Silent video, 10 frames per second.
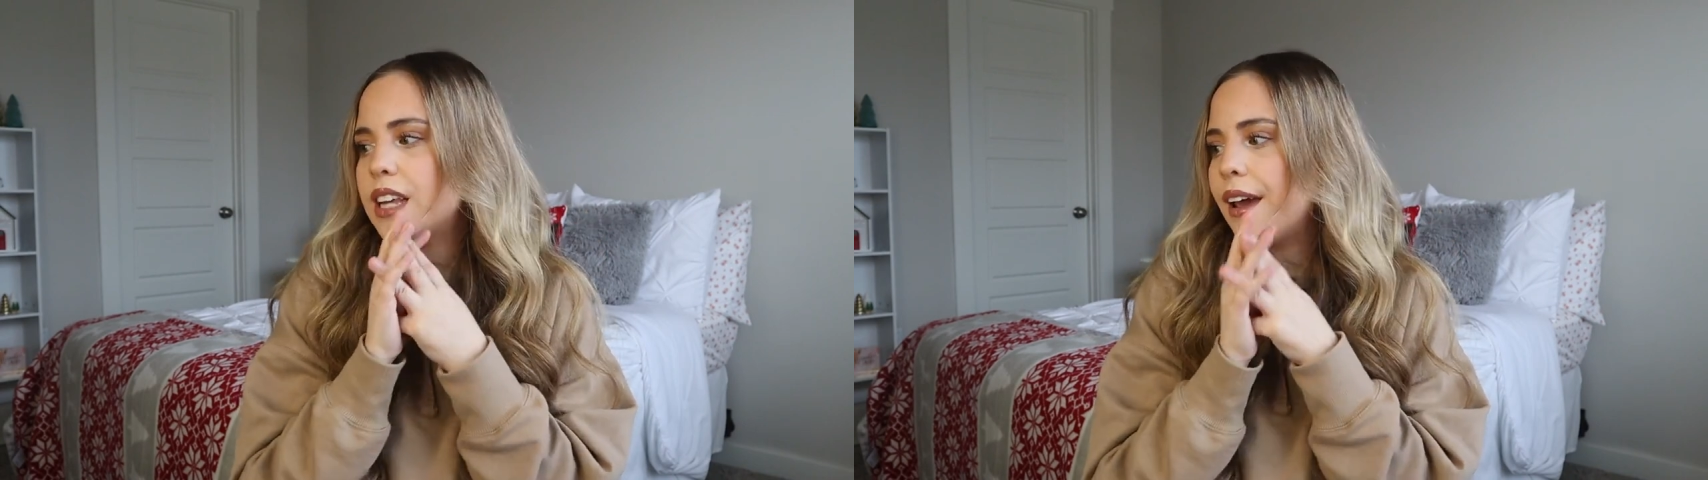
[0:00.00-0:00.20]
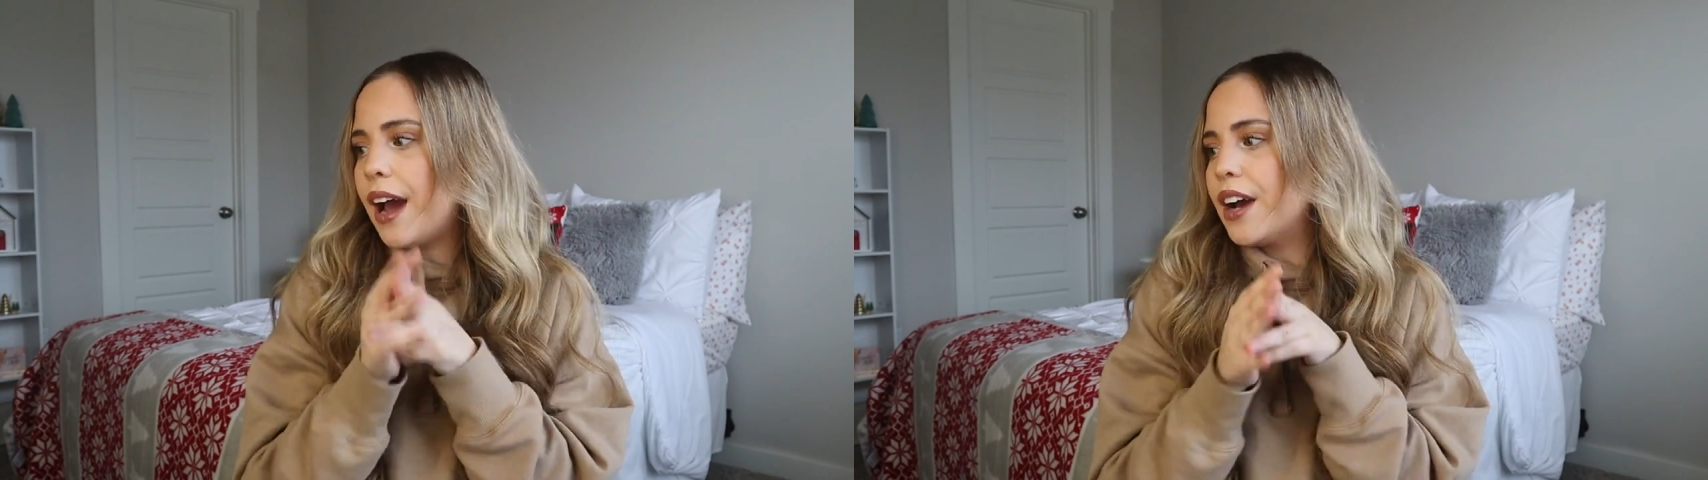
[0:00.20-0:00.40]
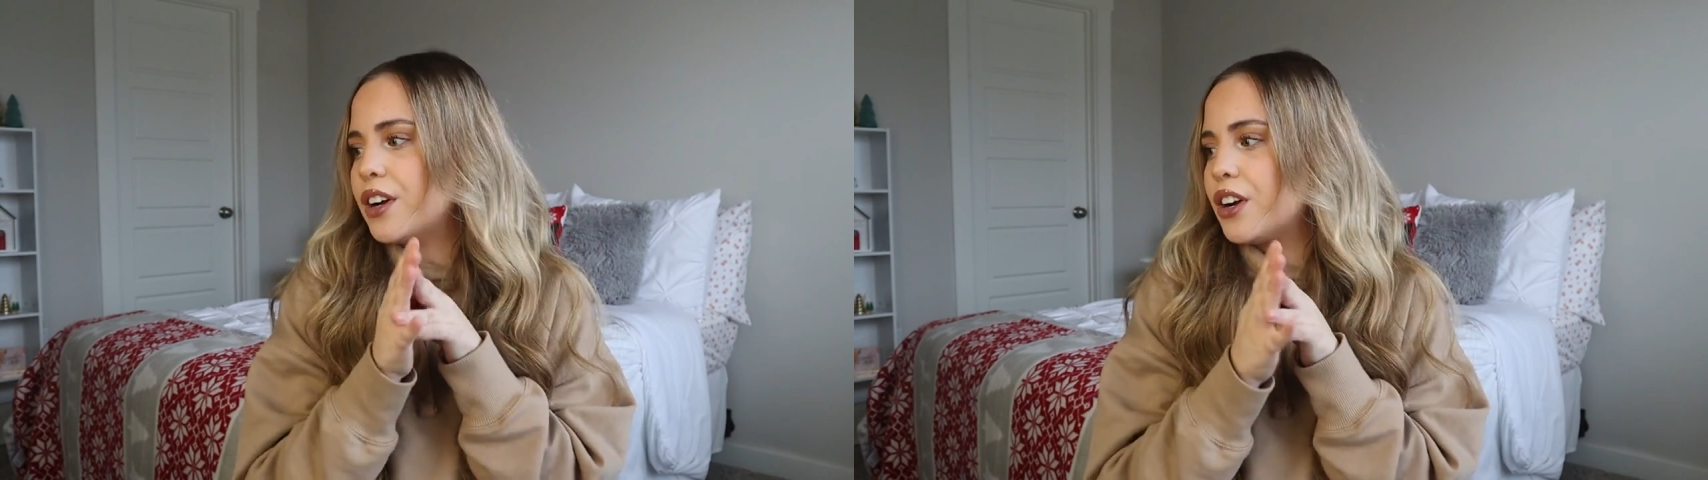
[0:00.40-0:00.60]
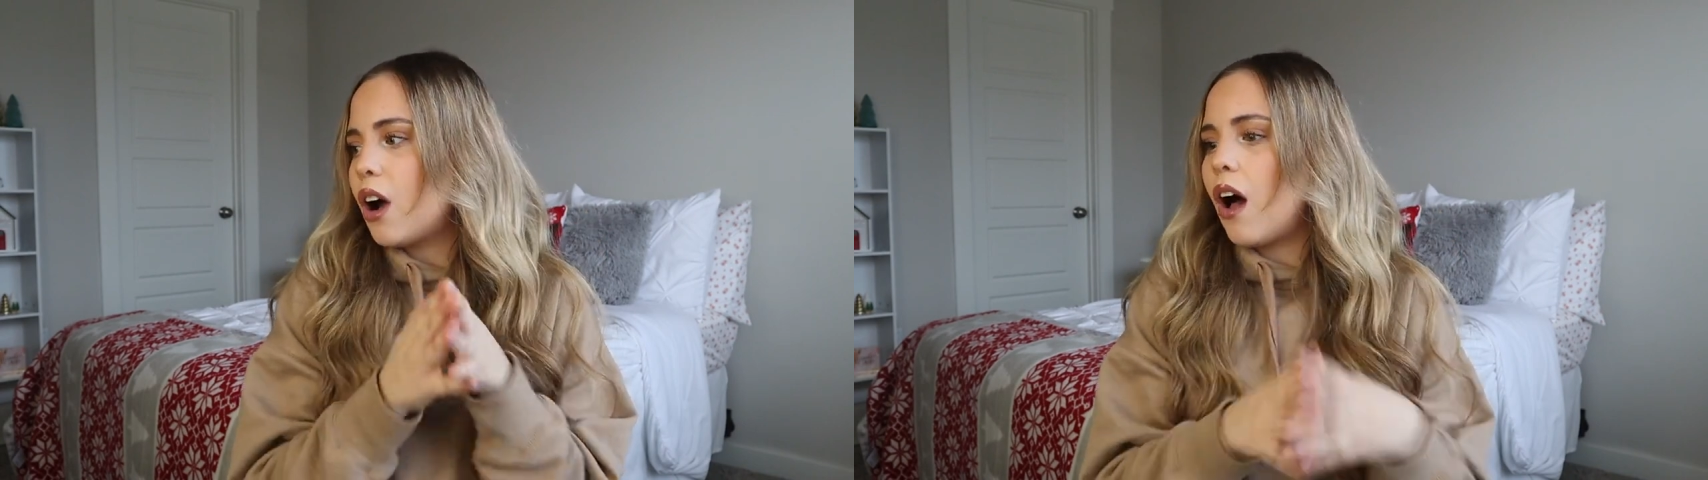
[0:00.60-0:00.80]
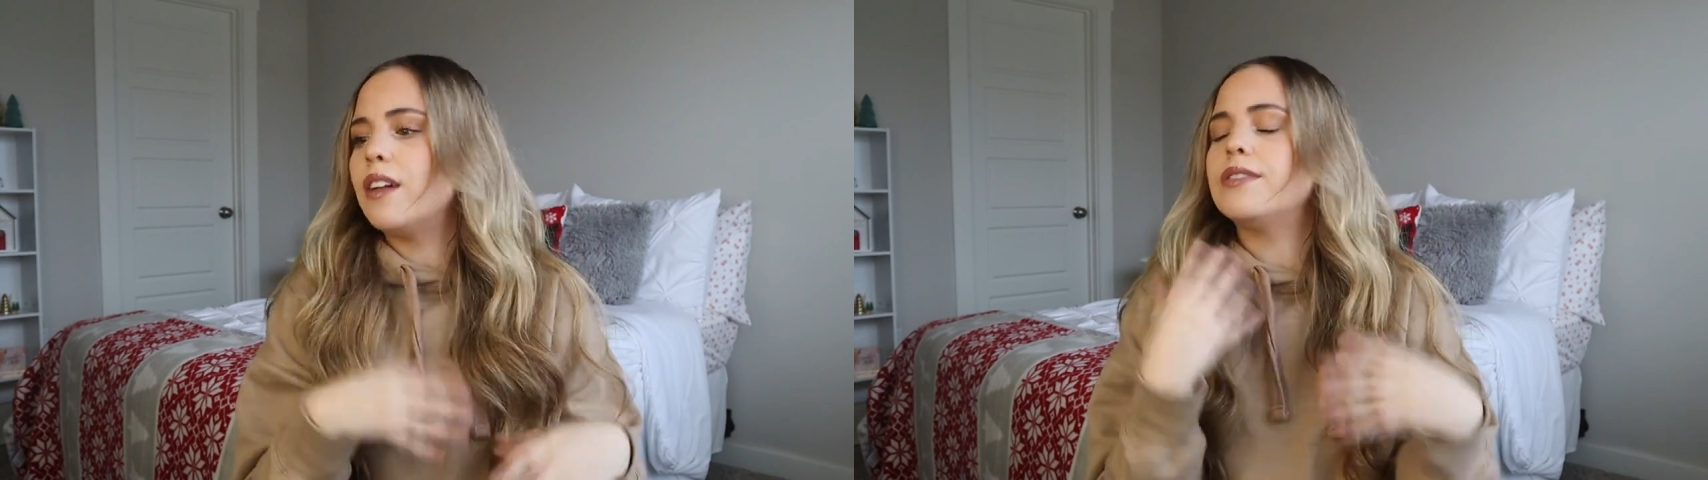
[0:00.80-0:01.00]
I got her
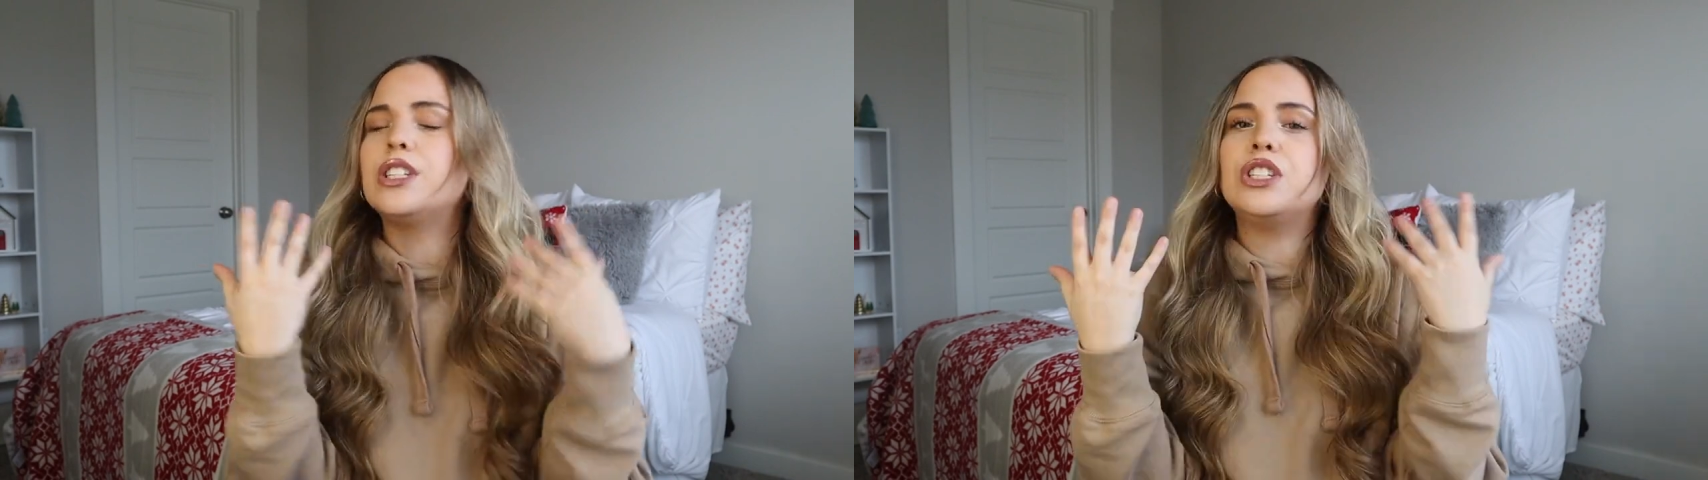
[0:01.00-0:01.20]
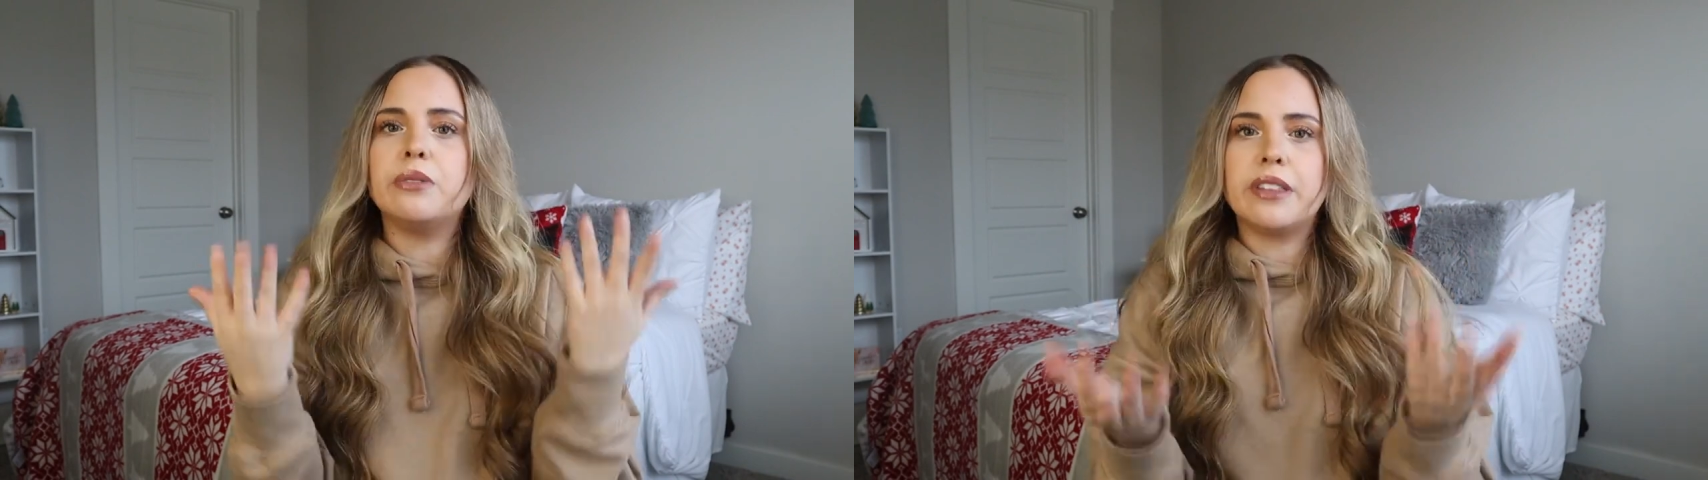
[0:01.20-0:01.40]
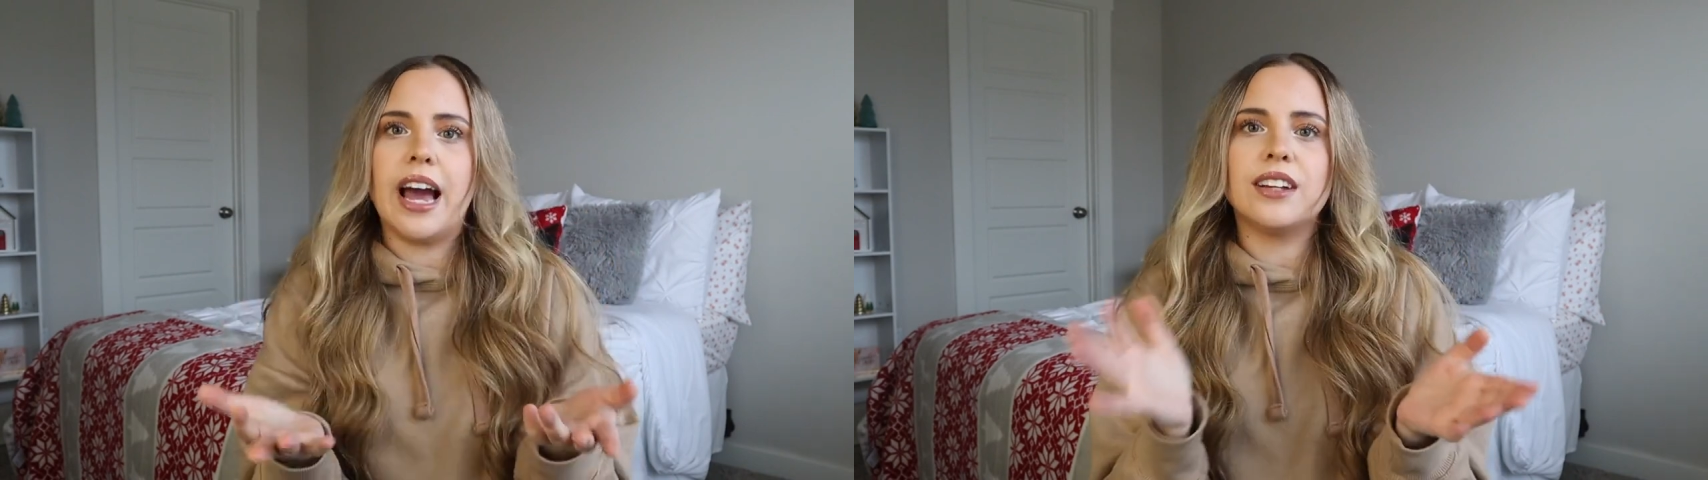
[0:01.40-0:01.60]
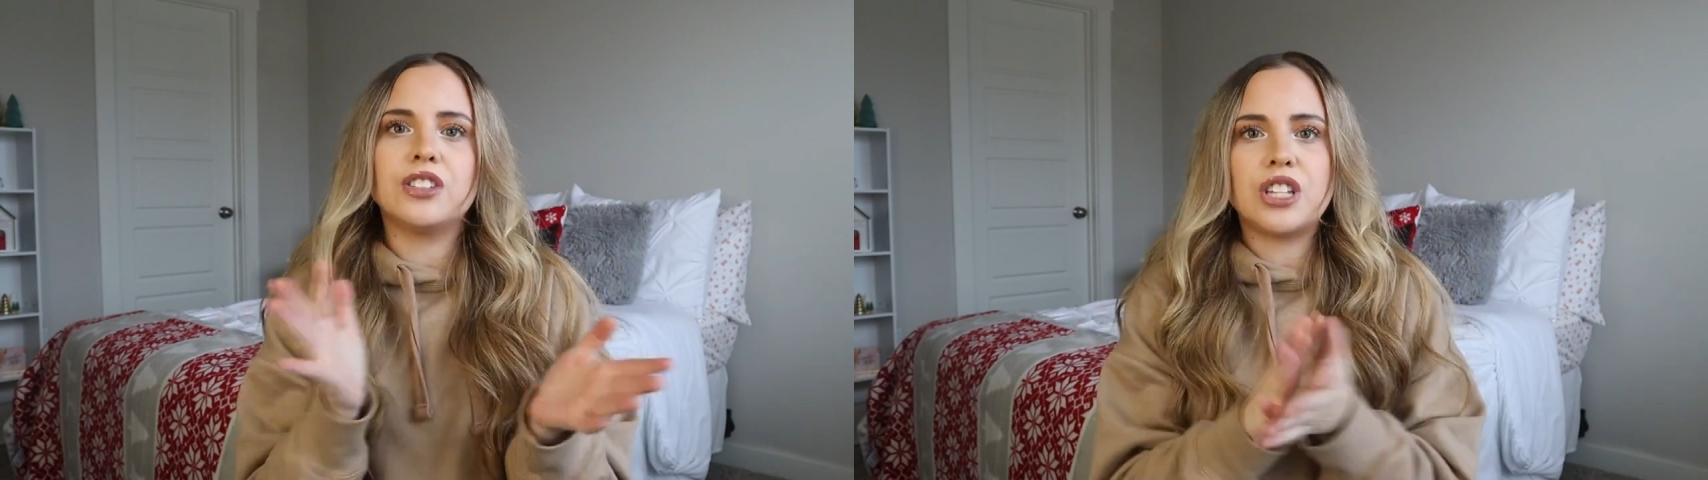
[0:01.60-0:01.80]
all have to do with that.